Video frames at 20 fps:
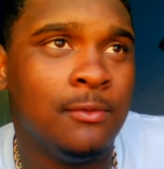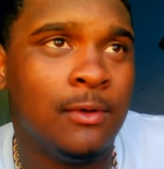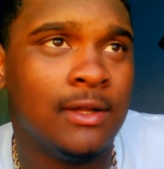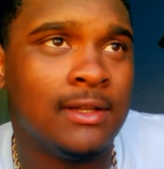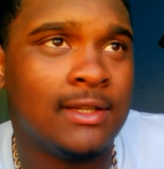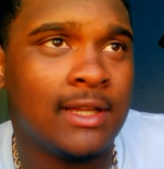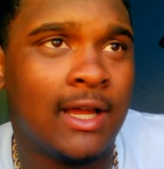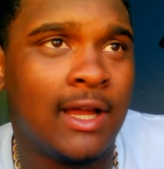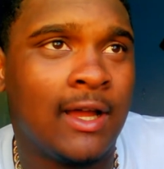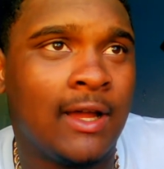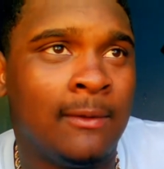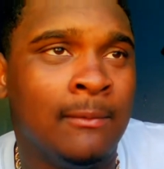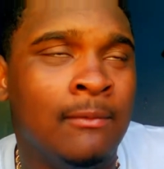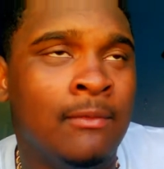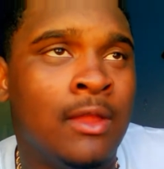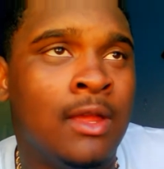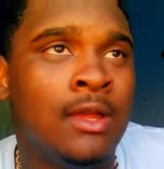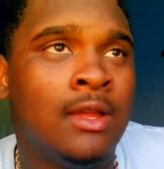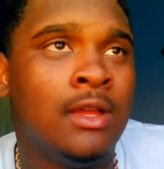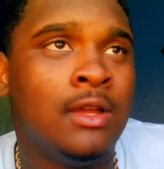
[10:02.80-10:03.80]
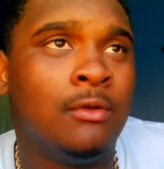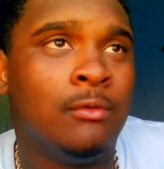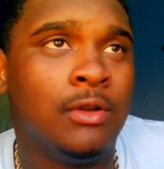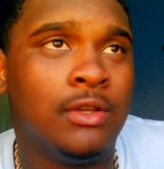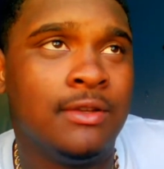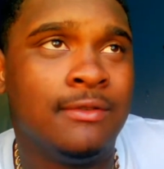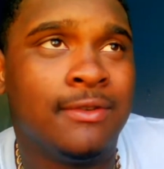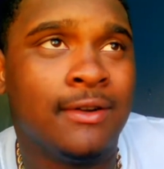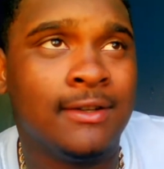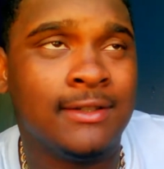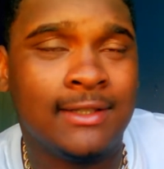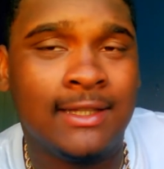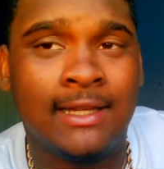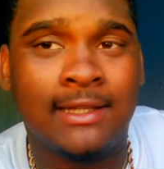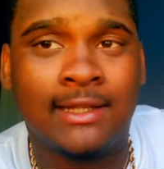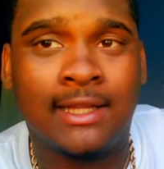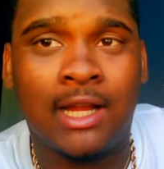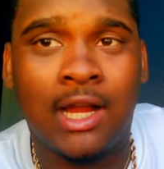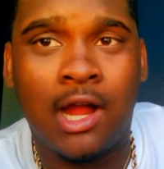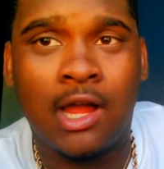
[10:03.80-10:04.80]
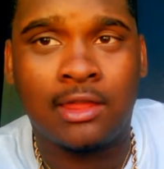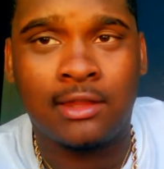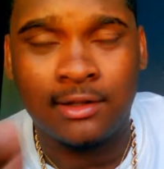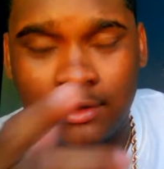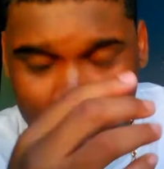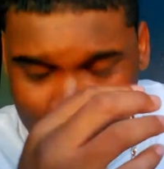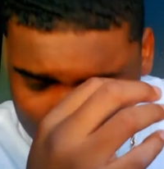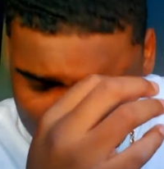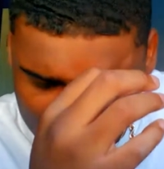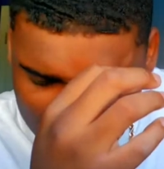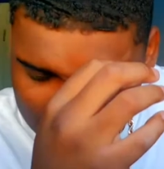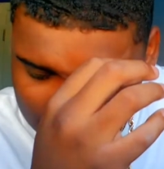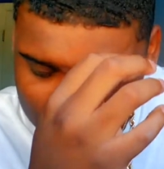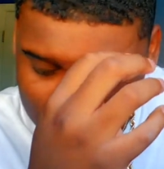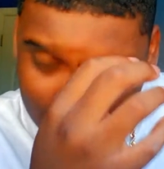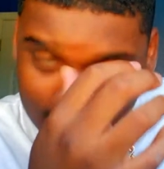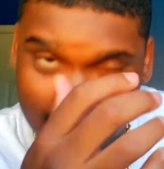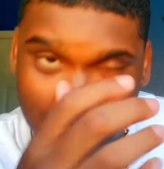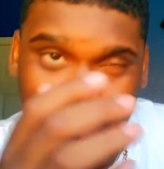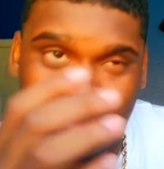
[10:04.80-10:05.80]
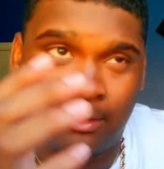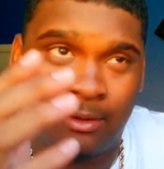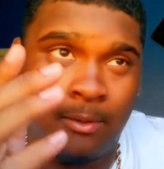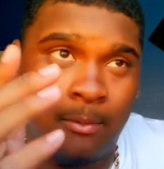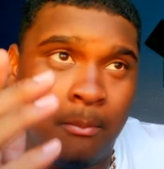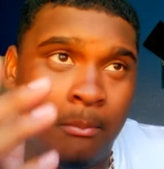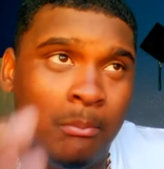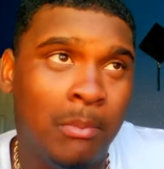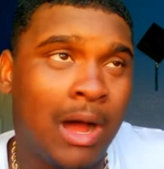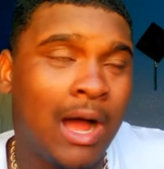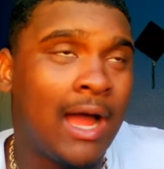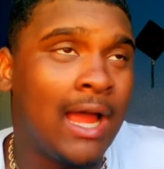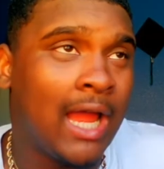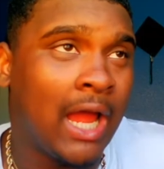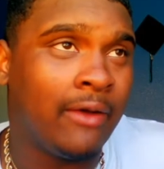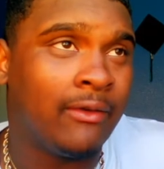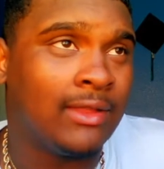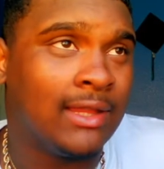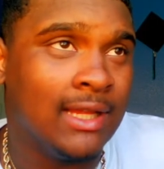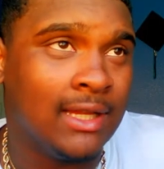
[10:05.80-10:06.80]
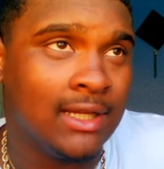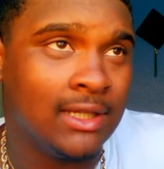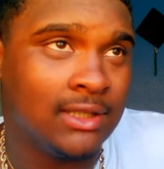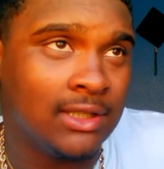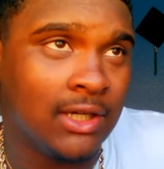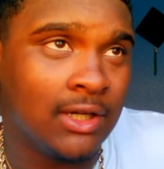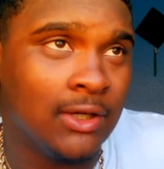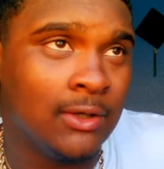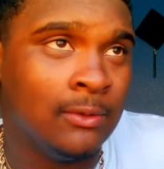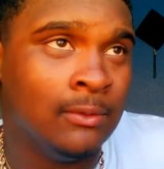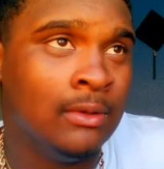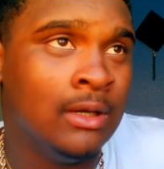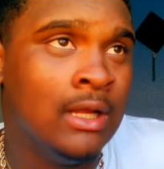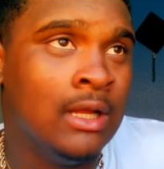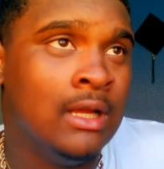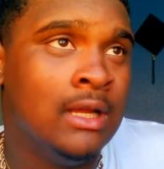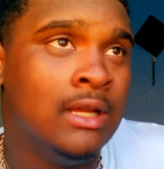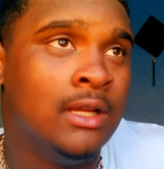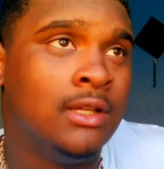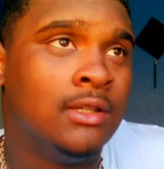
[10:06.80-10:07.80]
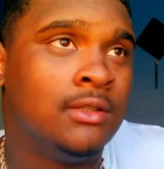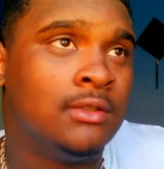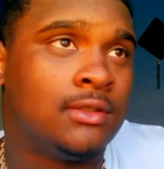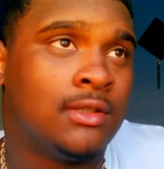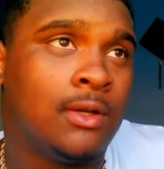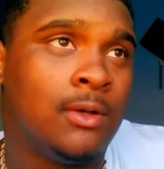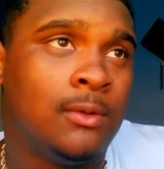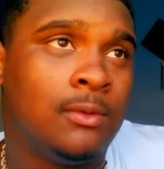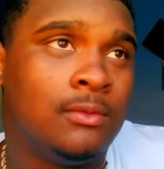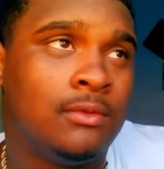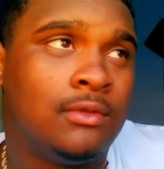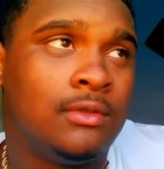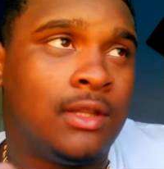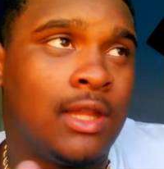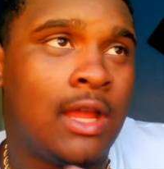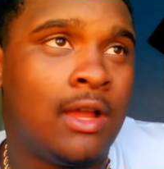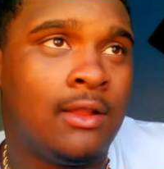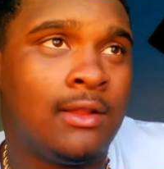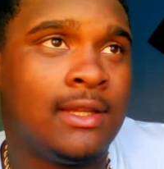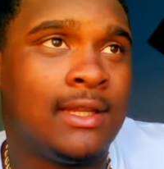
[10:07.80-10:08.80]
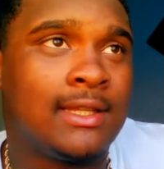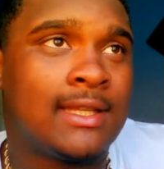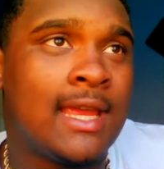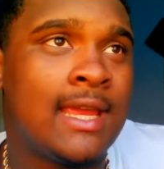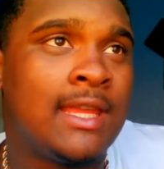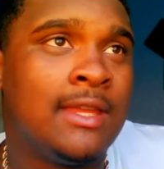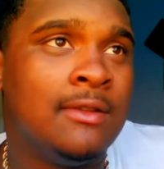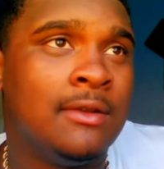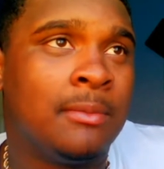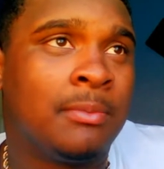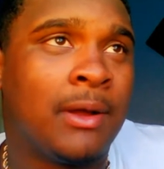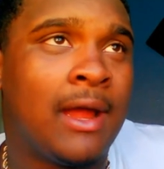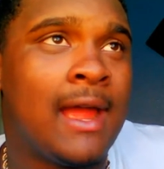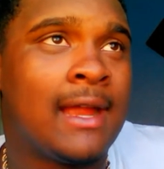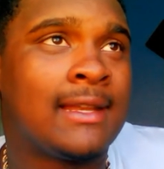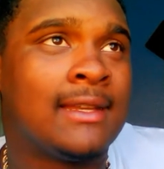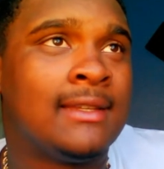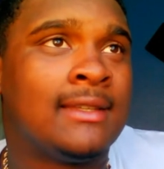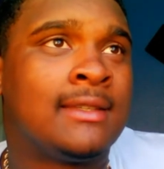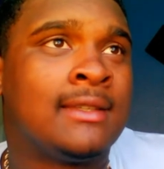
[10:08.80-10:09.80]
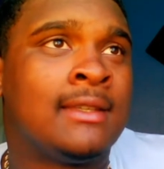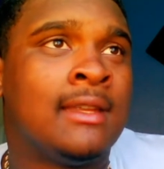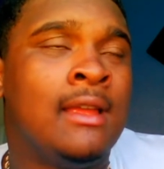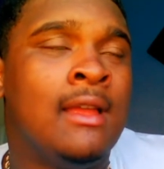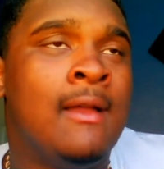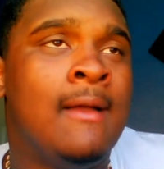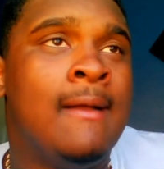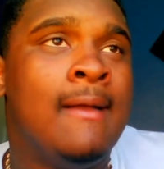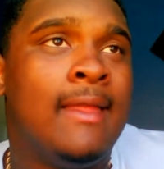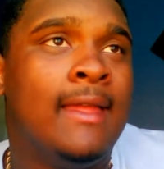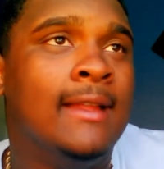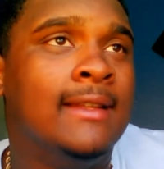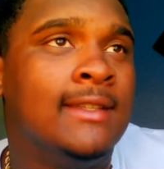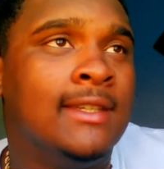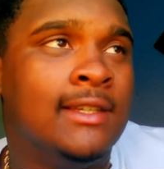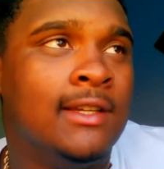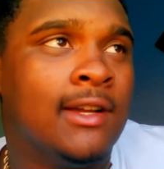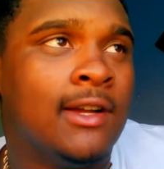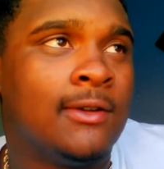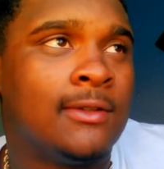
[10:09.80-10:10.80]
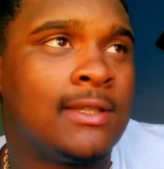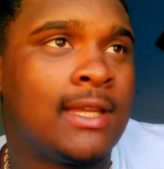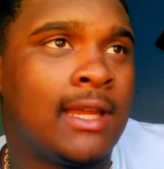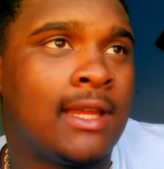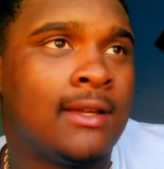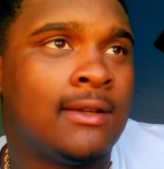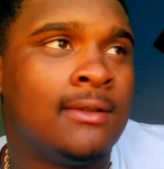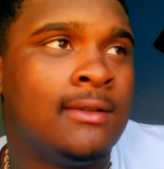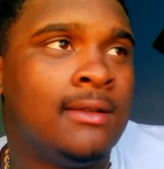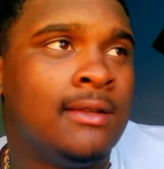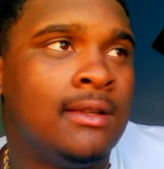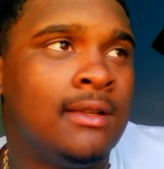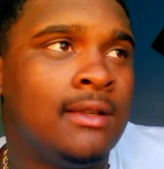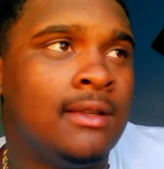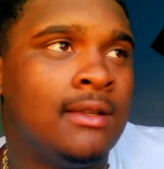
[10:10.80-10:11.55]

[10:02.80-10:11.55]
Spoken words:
you one time when you first get there. Other than that, you gotta buy everything on your own. So they only take you to practice and to your hotel,